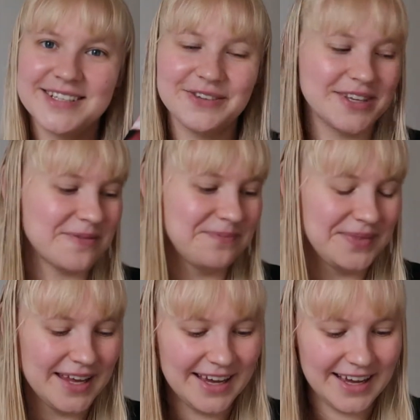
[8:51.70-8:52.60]
So yeah.
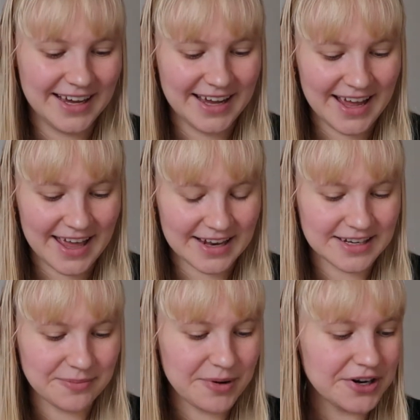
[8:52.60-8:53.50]

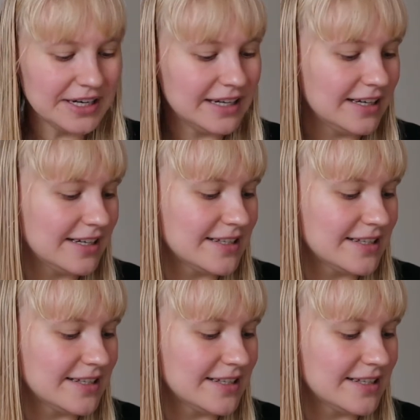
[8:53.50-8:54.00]
And apparently